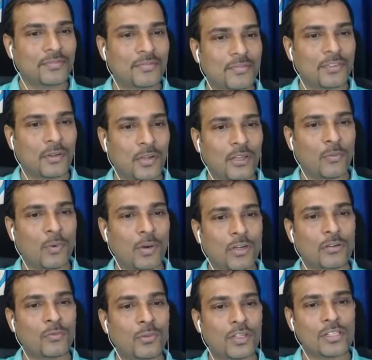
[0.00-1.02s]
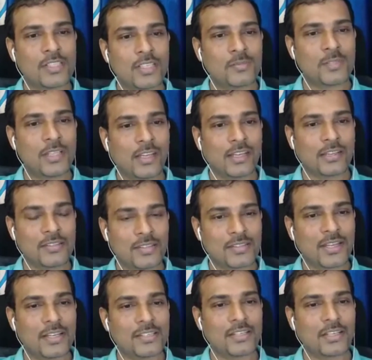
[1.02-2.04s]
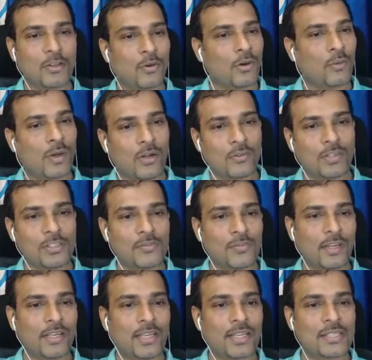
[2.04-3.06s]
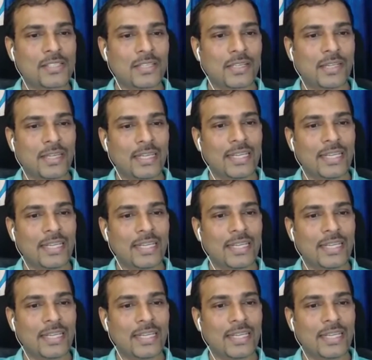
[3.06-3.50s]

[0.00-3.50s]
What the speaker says: Okay, wonderful, and seems like exercising. Oh wow, that's fantastic.